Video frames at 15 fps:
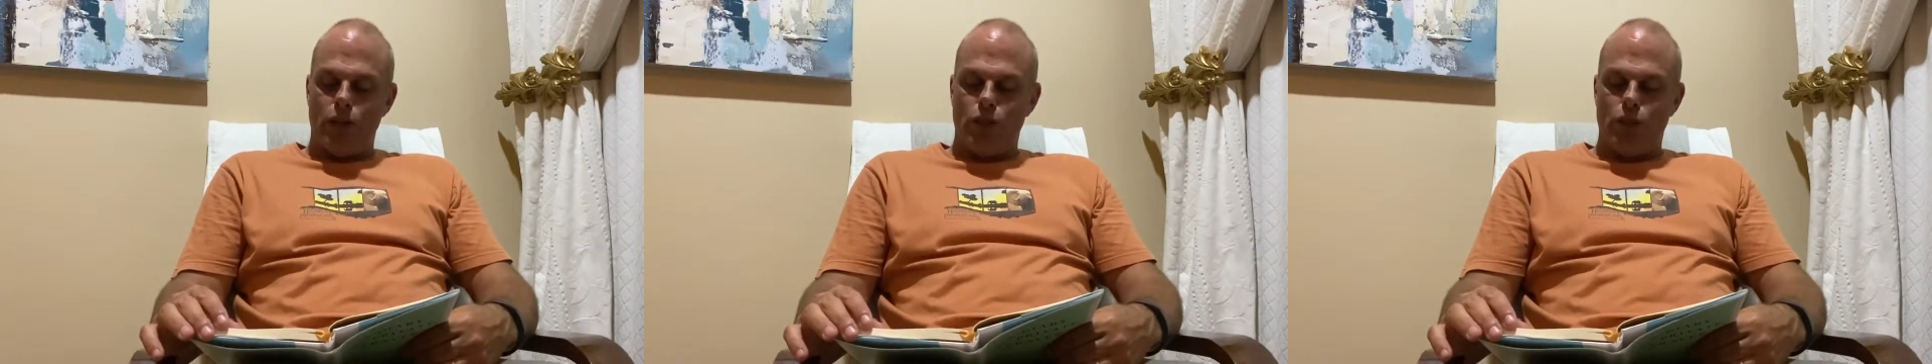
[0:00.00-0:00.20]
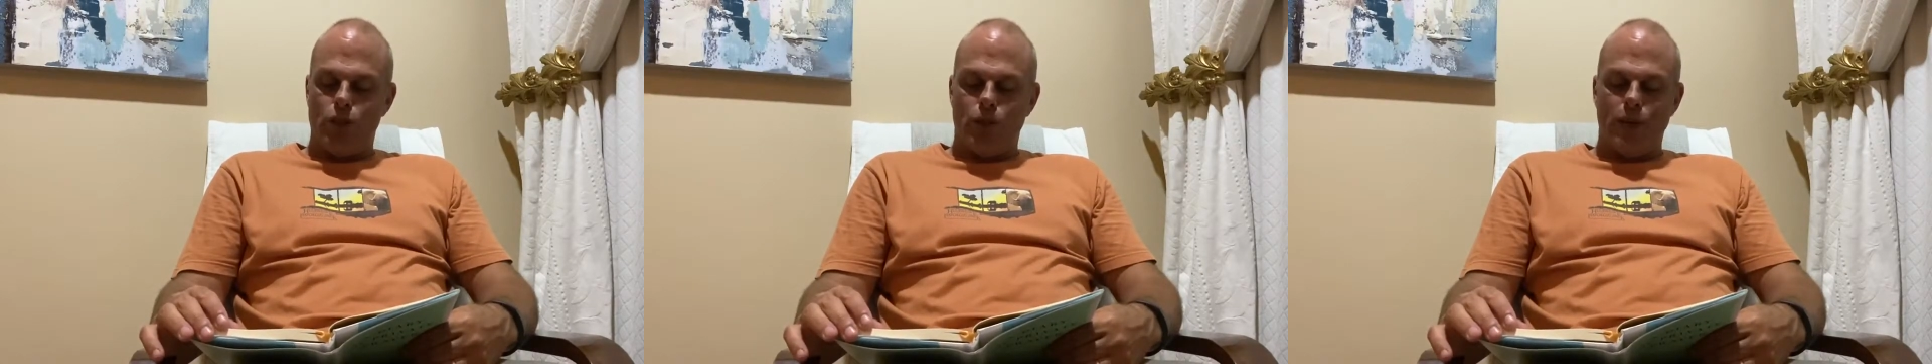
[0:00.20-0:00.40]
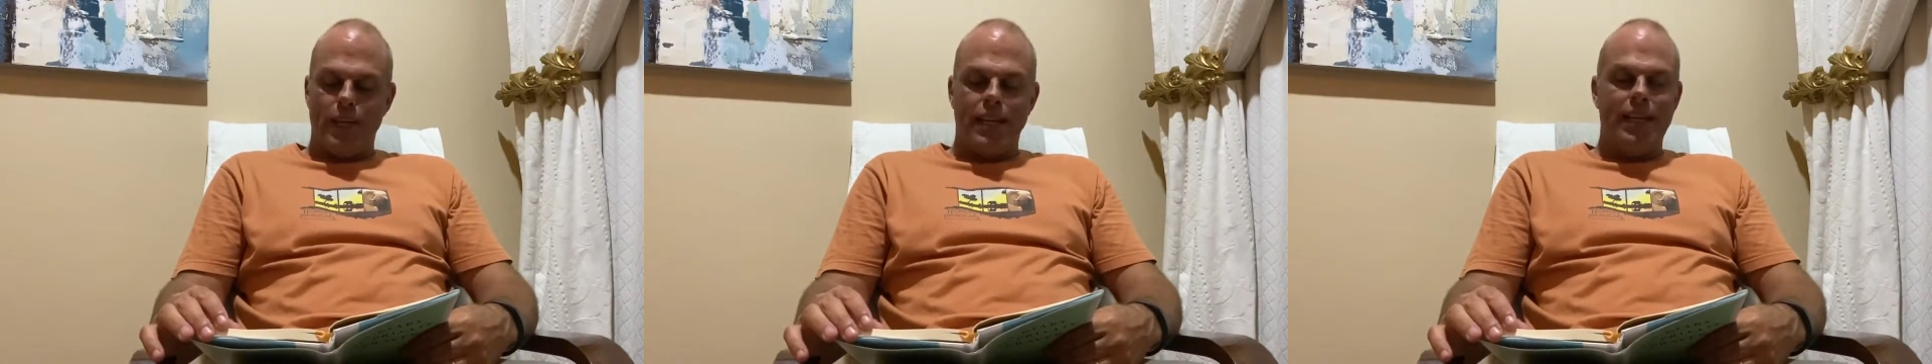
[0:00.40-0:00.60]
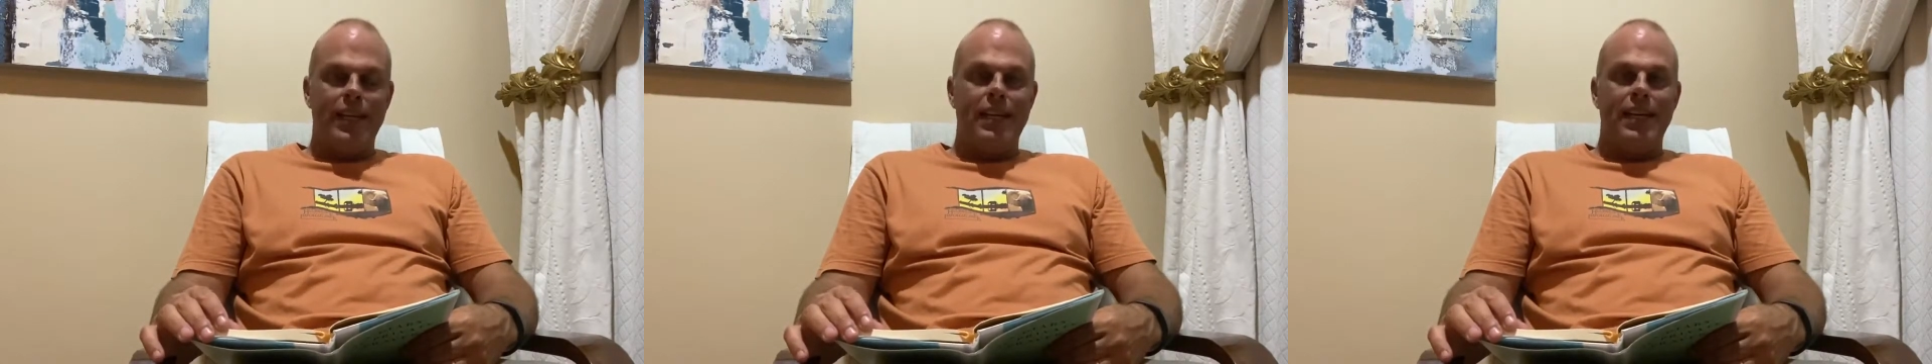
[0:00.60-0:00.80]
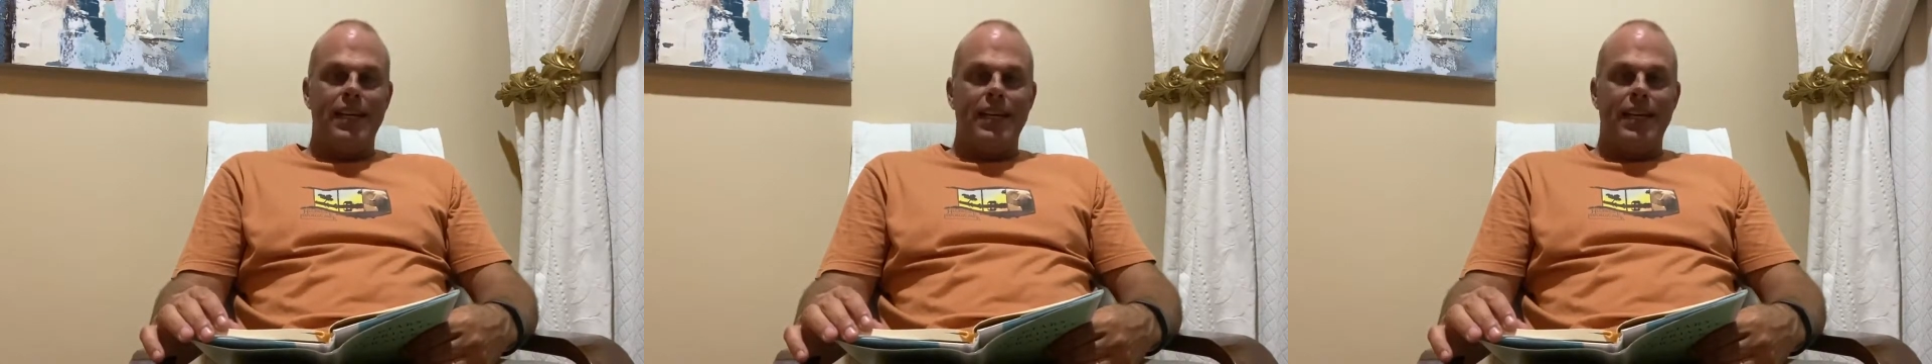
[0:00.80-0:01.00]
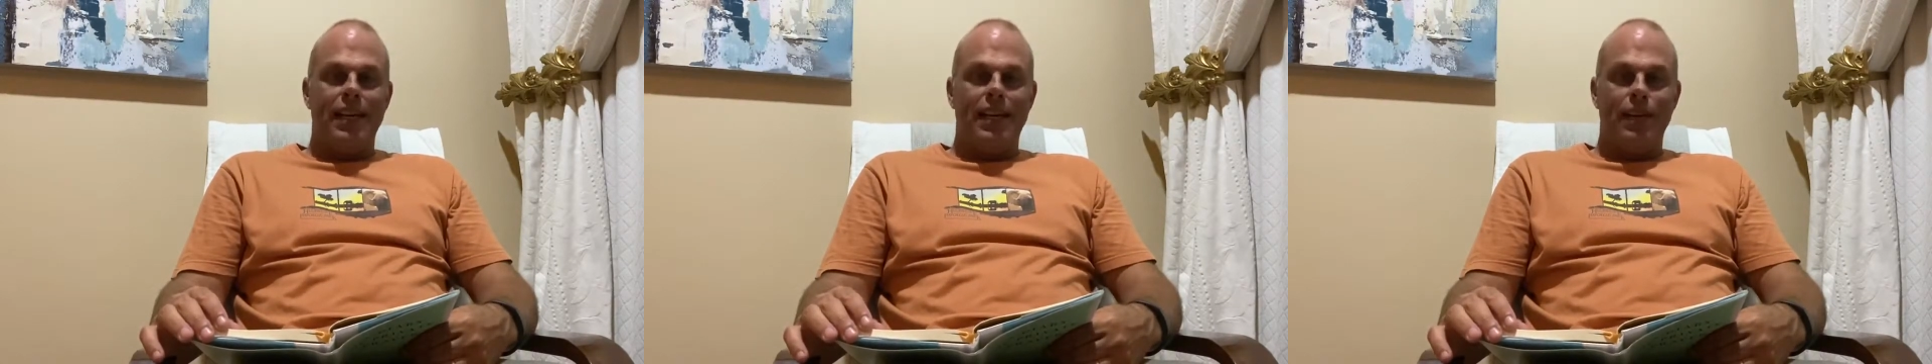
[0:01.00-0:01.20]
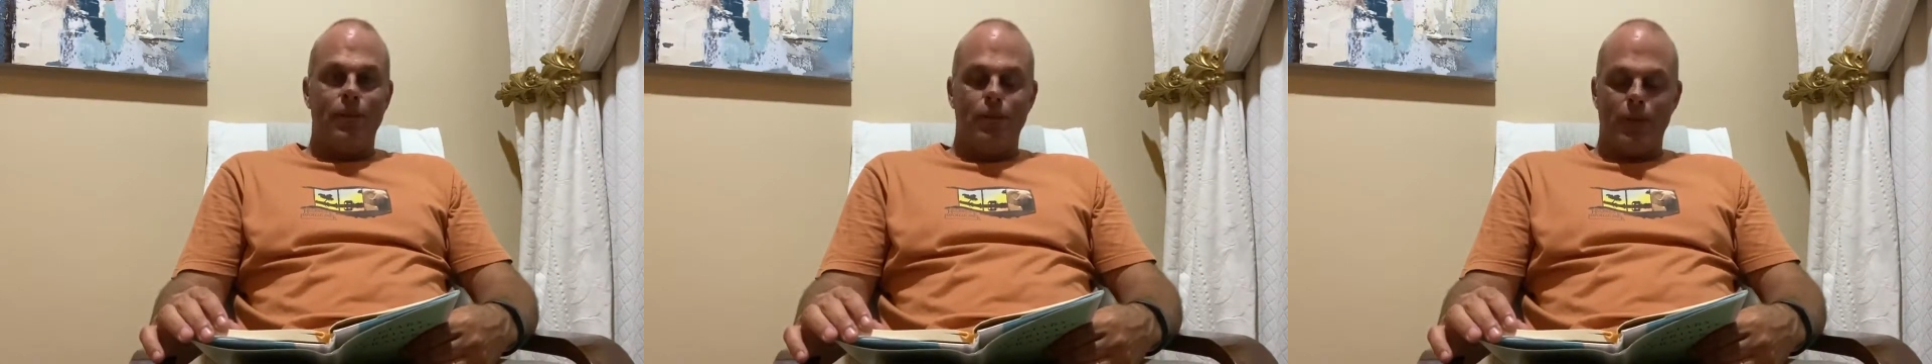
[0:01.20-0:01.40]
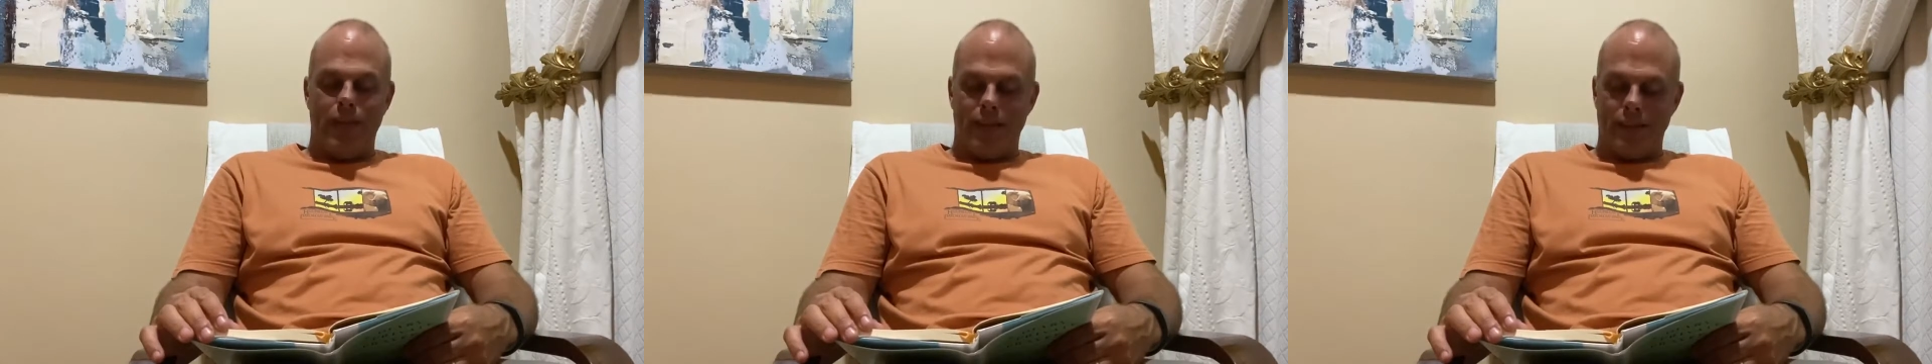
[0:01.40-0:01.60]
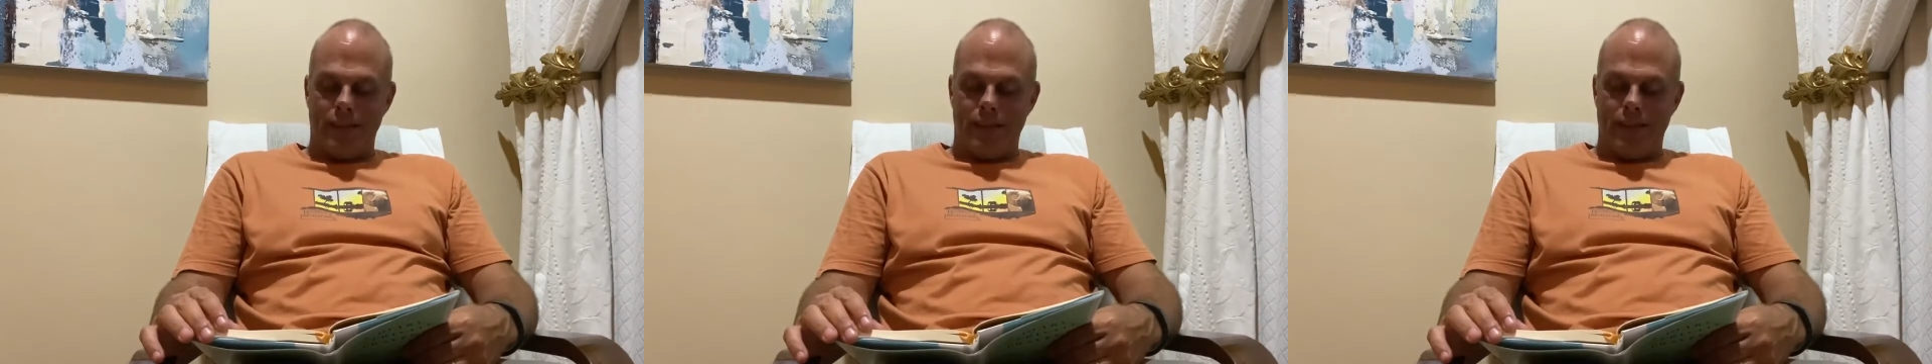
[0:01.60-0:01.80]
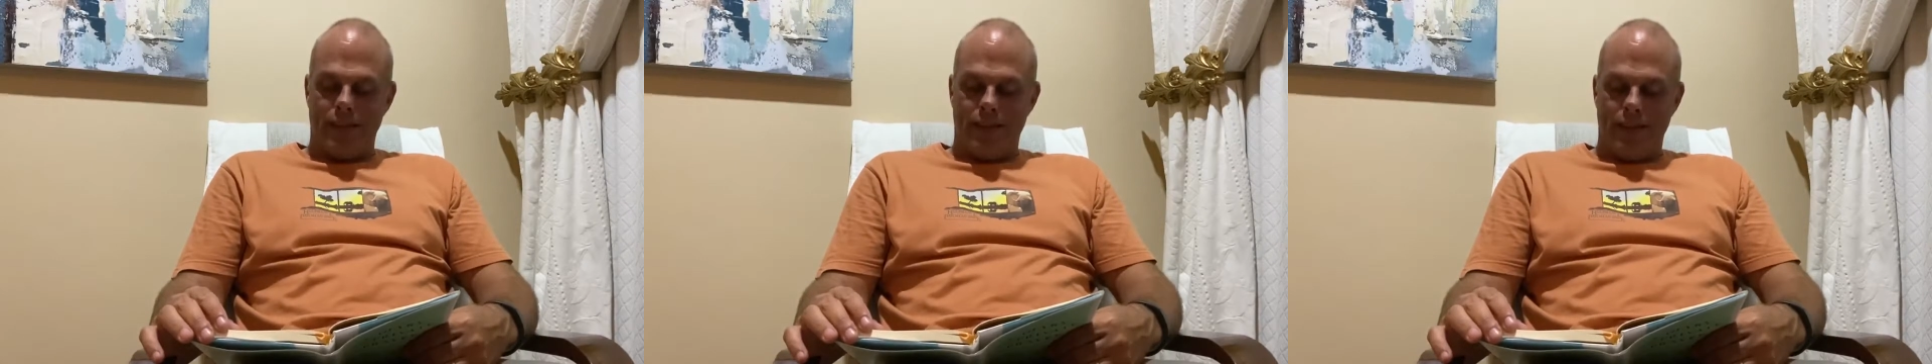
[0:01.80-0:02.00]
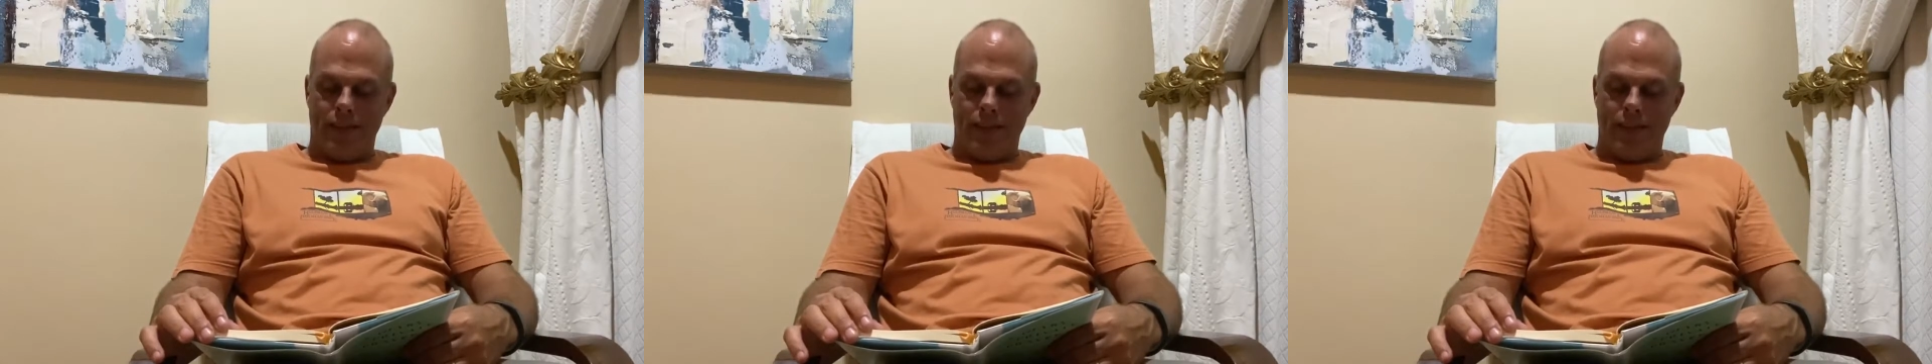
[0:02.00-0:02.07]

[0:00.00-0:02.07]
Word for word: joy, and rest.